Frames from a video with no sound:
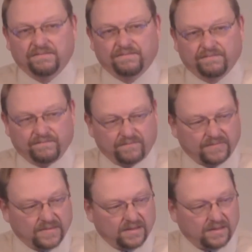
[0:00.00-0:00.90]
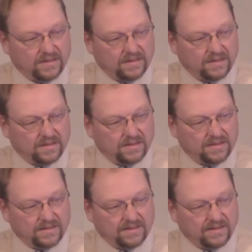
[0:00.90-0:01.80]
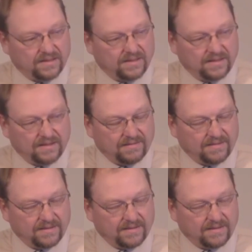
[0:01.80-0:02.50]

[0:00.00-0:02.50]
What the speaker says: No one is speaking in this clip.